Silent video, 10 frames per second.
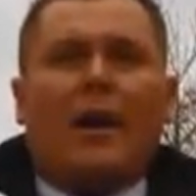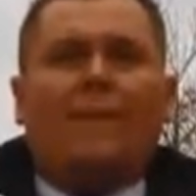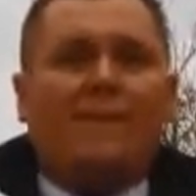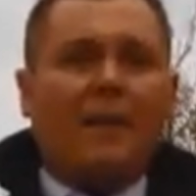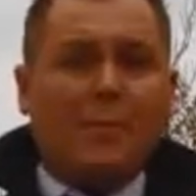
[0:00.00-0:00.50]

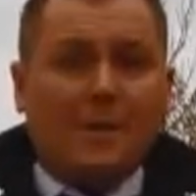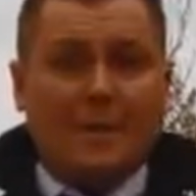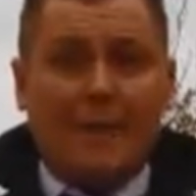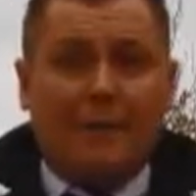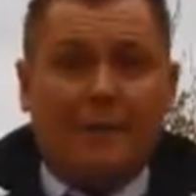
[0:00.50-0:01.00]
I found
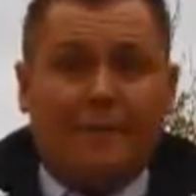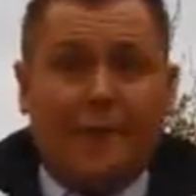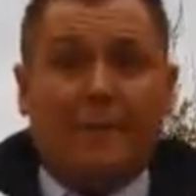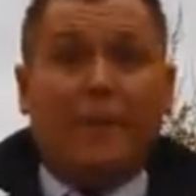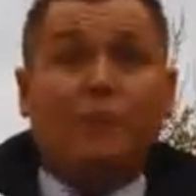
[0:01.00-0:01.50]
myself
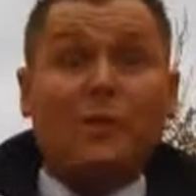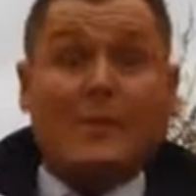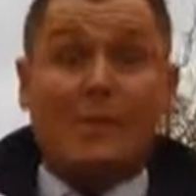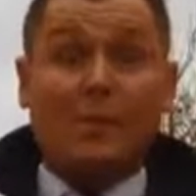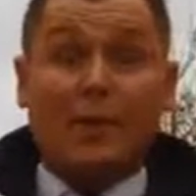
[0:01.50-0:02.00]
in
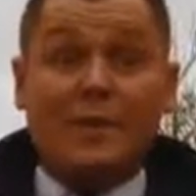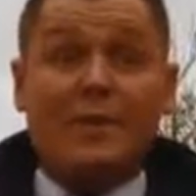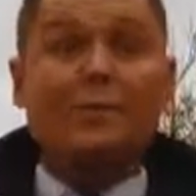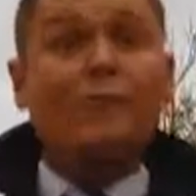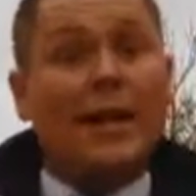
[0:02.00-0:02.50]
recent
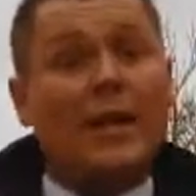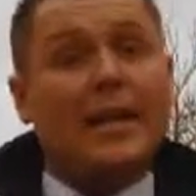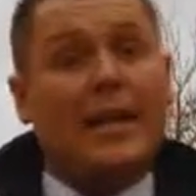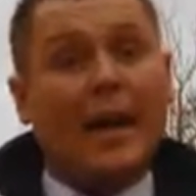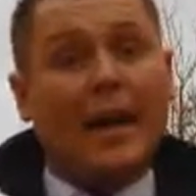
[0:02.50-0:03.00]
months in a
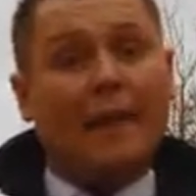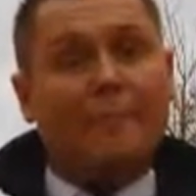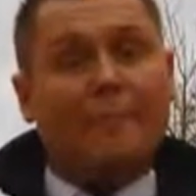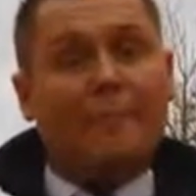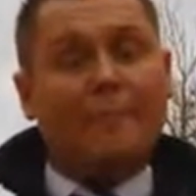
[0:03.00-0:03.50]
really
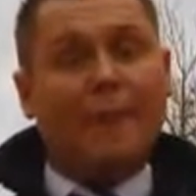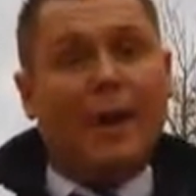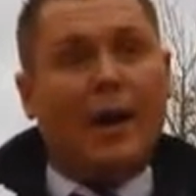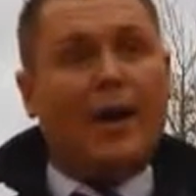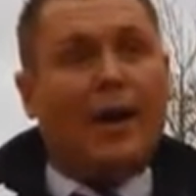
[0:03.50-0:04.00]

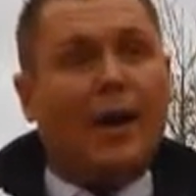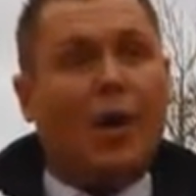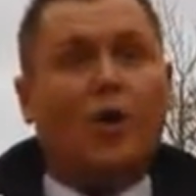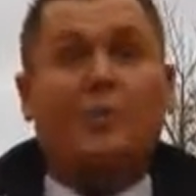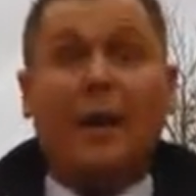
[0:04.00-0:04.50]

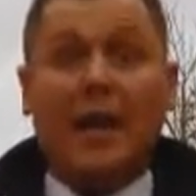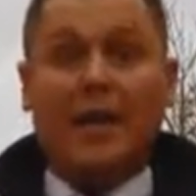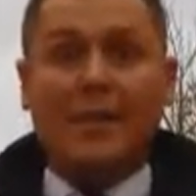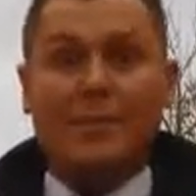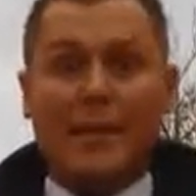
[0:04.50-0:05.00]
odd
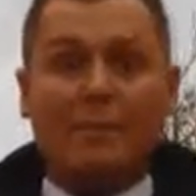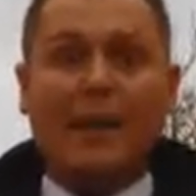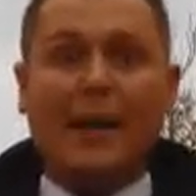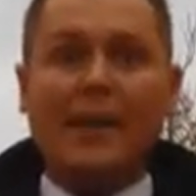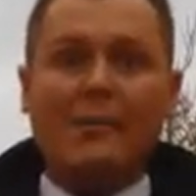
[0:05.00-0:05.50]
place within
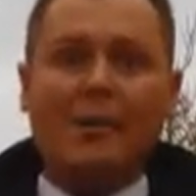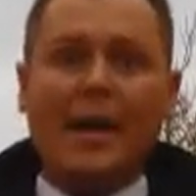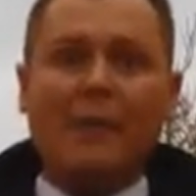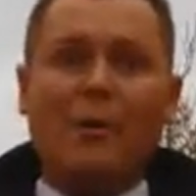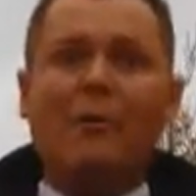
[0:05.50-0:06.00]
my
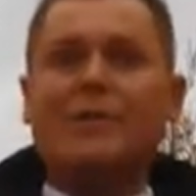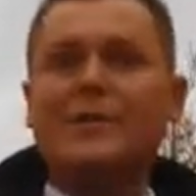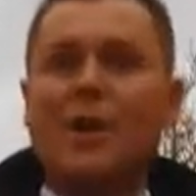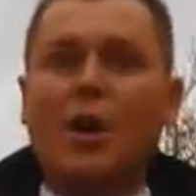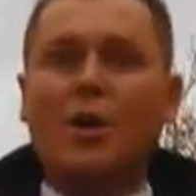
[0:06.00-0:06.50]
career where I've
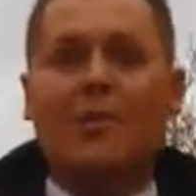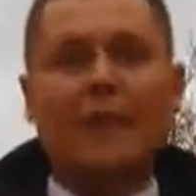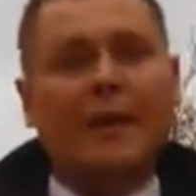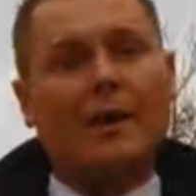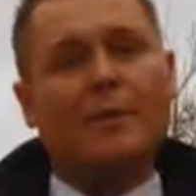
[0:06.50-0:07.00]
started to
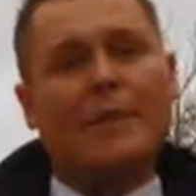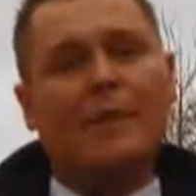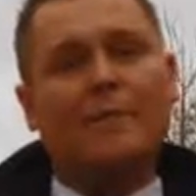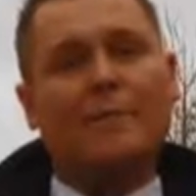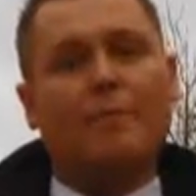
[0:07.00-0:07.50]
think
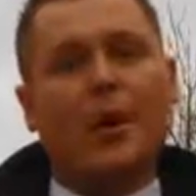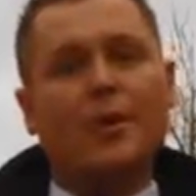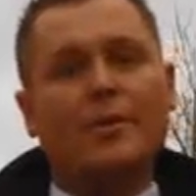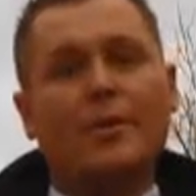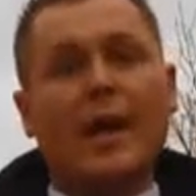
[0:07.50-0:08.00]
outside of the
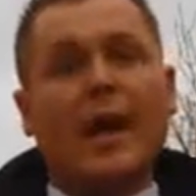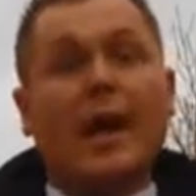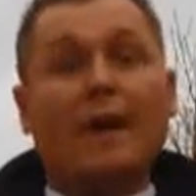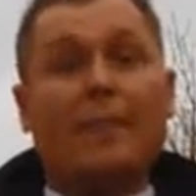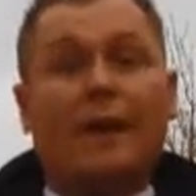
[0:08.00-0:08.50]
box,
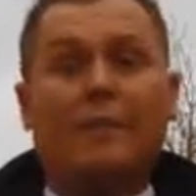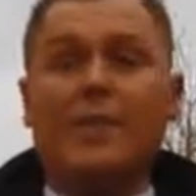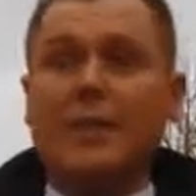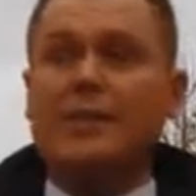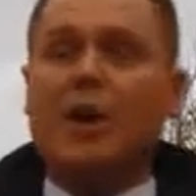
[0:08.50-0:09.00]
and I've
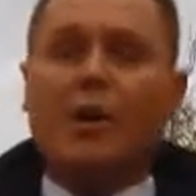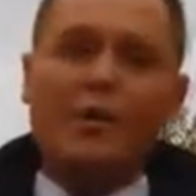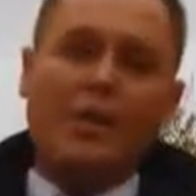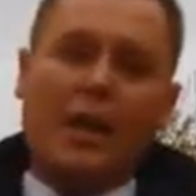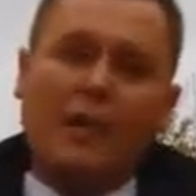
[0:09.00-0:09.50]
really started
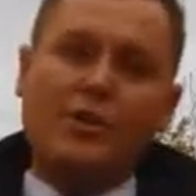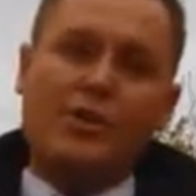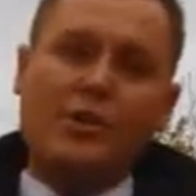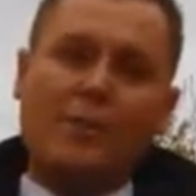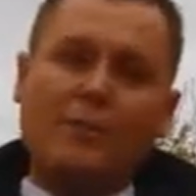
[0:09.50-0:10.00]
to challenge
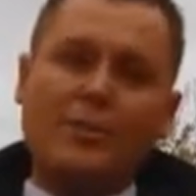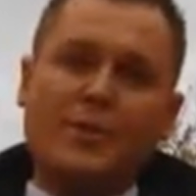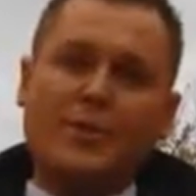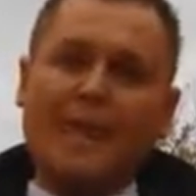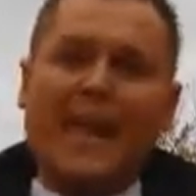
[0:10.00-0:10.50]
some
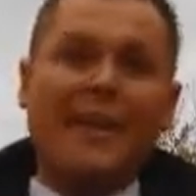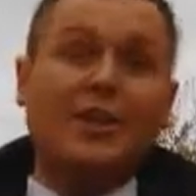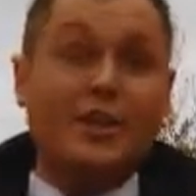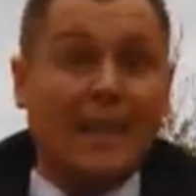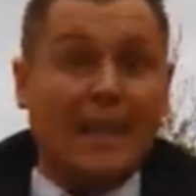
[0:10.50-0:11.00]
of the
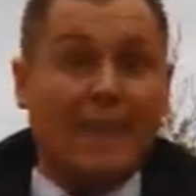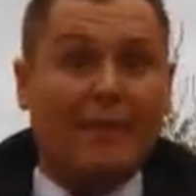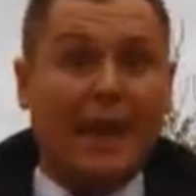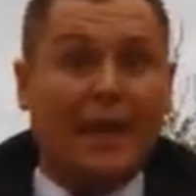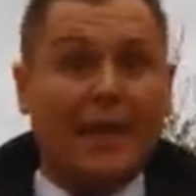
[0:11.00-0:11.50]
energies that I've
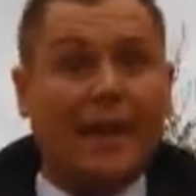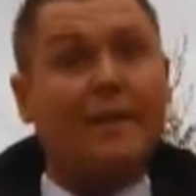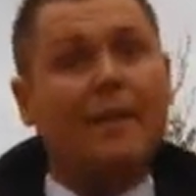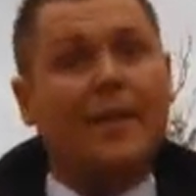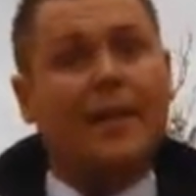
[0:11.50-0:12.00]
had
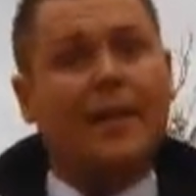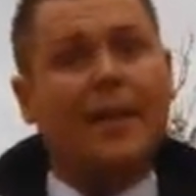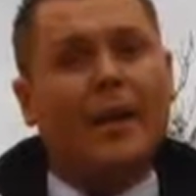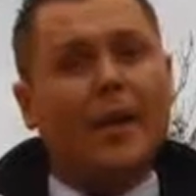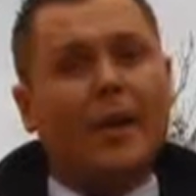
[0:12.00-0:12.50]
into thinking,